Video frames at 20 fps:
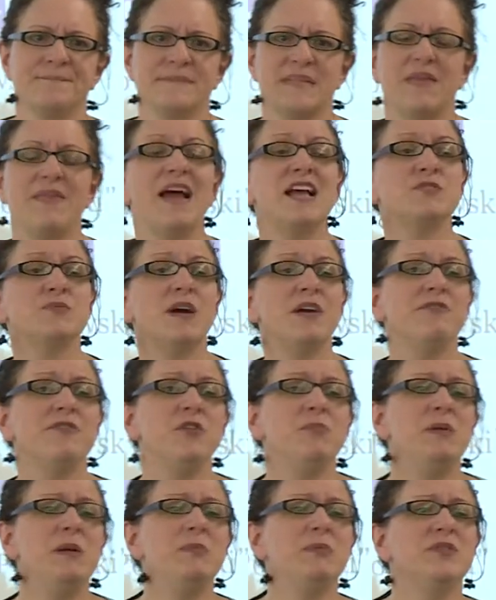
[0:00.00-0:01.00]
And that's why
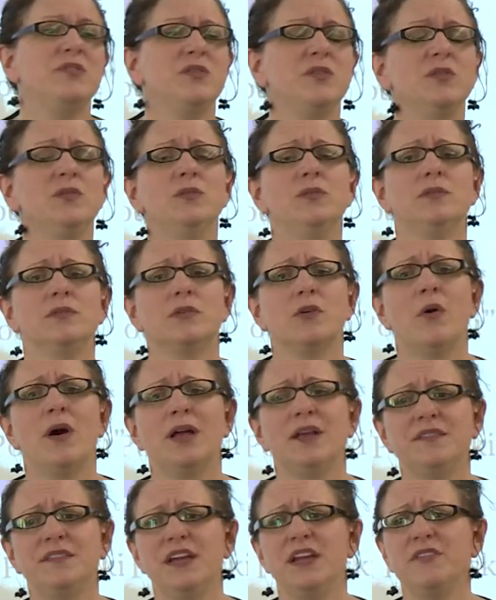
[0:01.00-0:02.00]
few people do
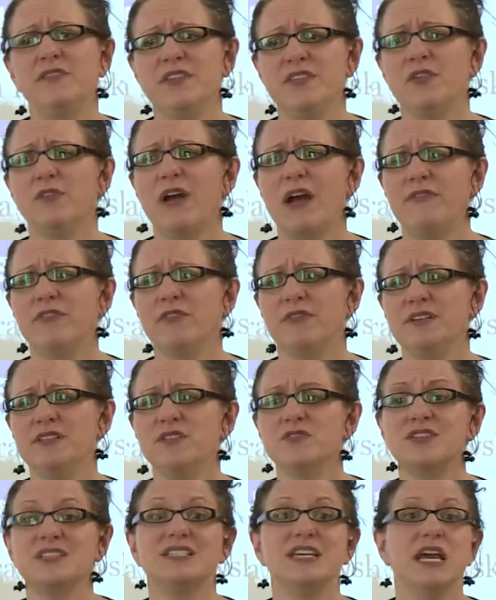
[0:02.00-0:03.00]
qualitative ethnographic
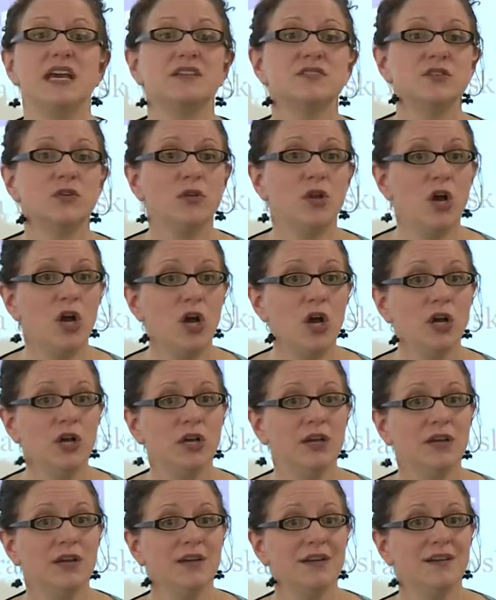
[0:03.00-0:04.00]
research. It takes so long.
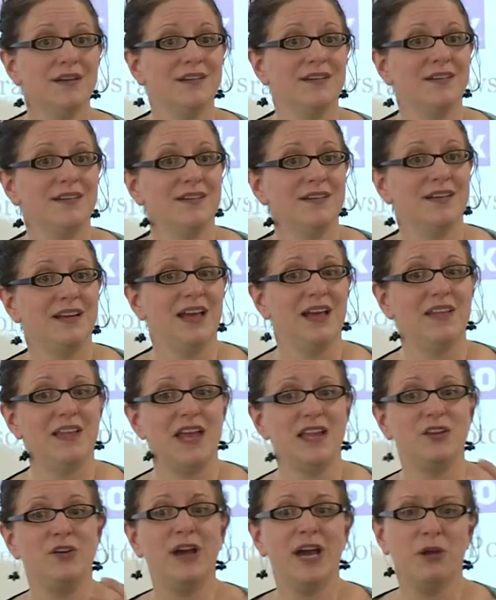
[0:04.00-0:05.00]
And
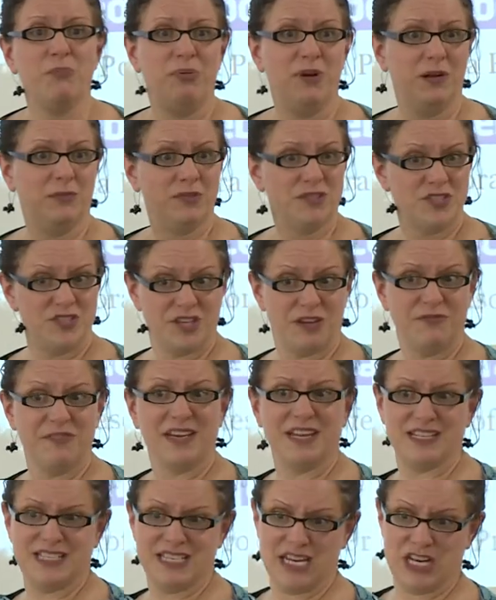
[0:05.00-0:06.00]
then you got to publish stuff and
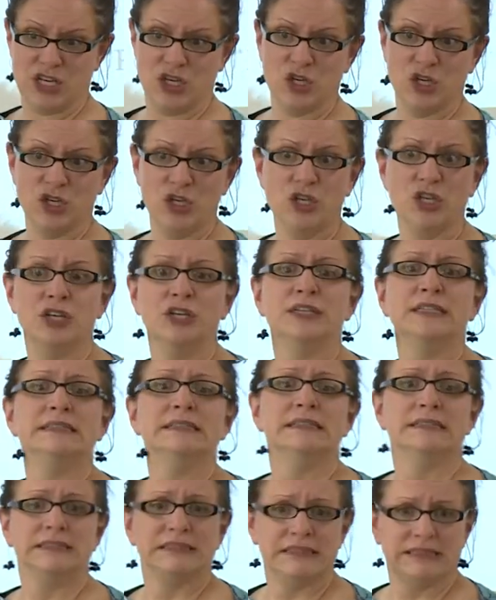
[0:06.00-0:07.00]
get tenure.
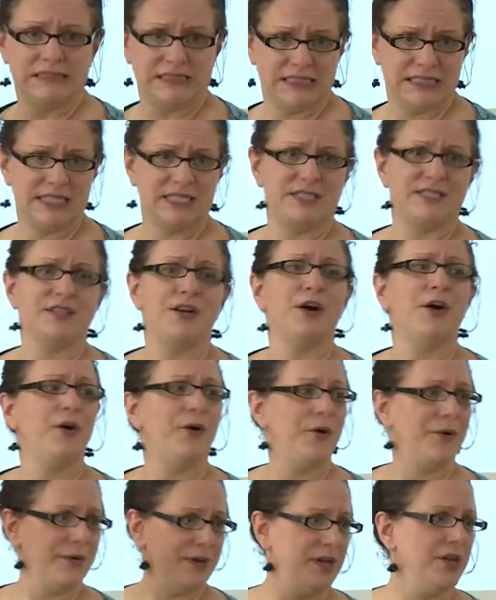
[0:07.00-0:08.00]

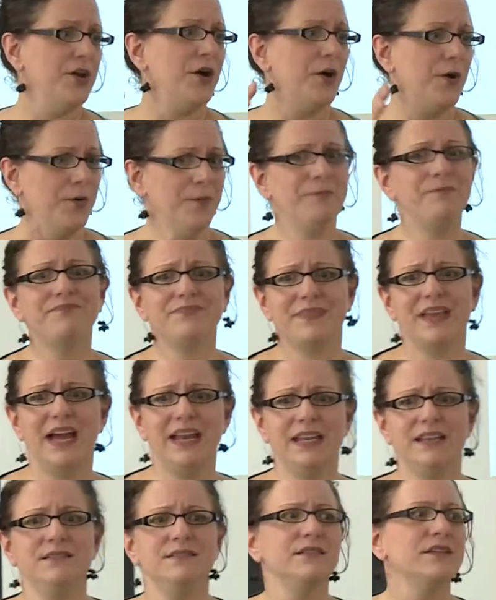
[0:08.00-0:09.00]
So, you know, I
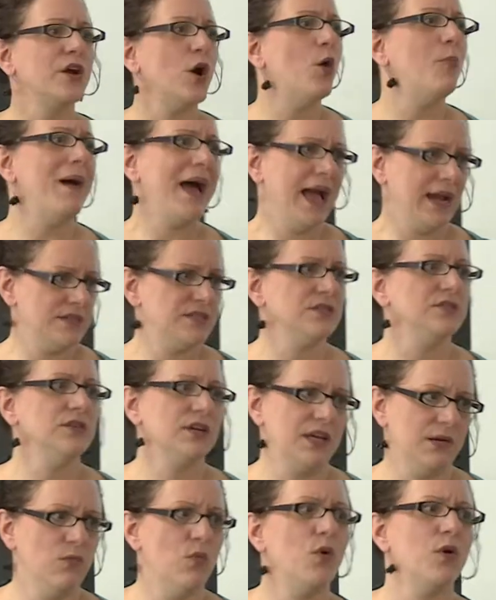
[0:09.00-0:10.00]
didn't go back to
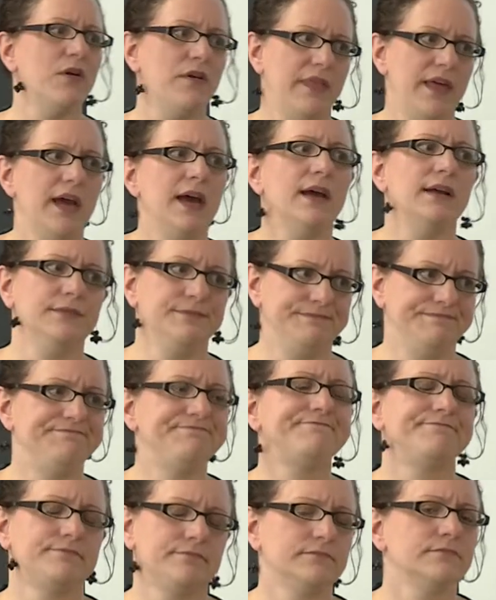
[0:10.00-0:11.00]
look at more of that.
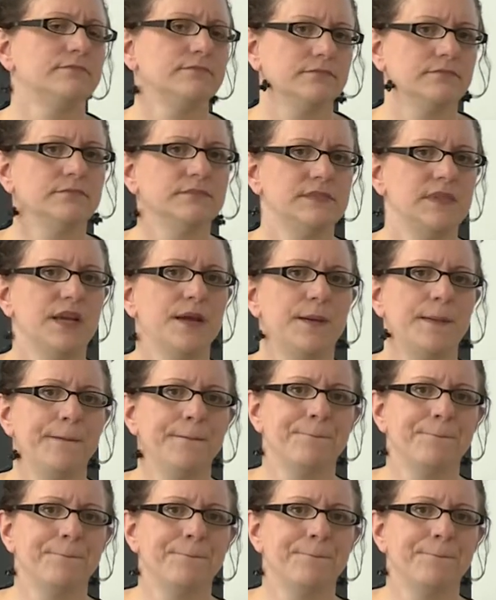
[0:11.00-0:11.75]
Yeah.